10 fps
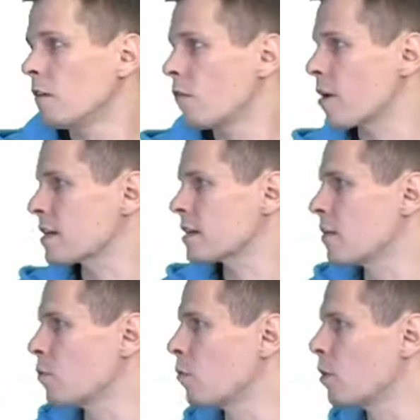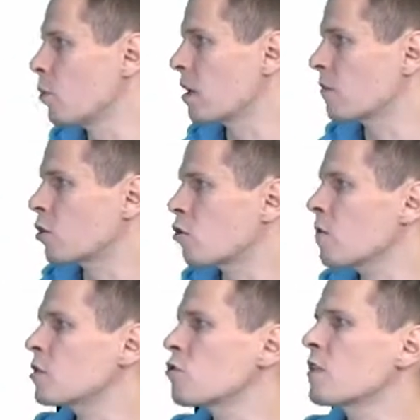For example, we would have the
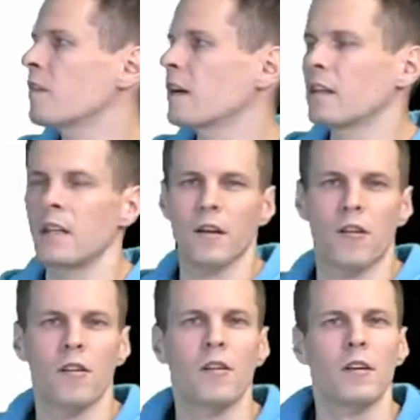curvature effect here.